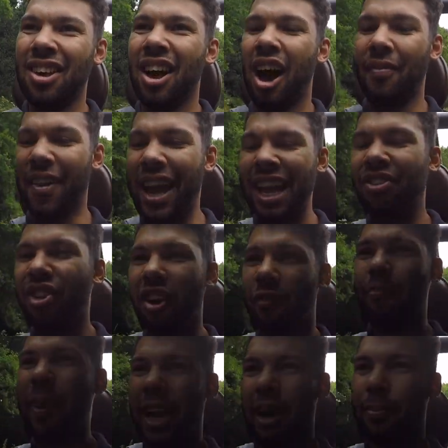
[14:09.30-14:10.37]
I've eaten off
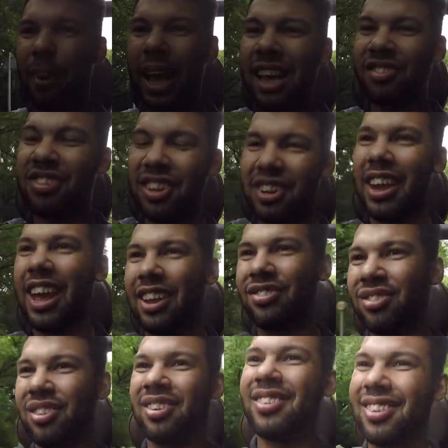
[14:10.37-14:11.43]
bigger plates than
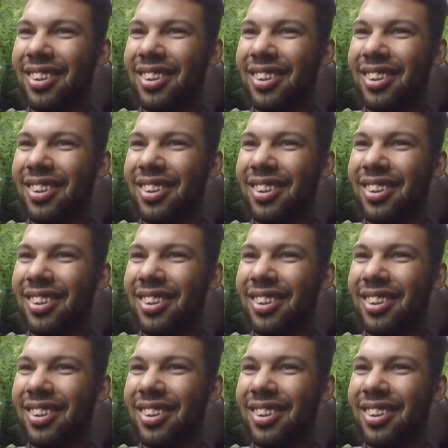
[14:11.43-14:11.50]
this.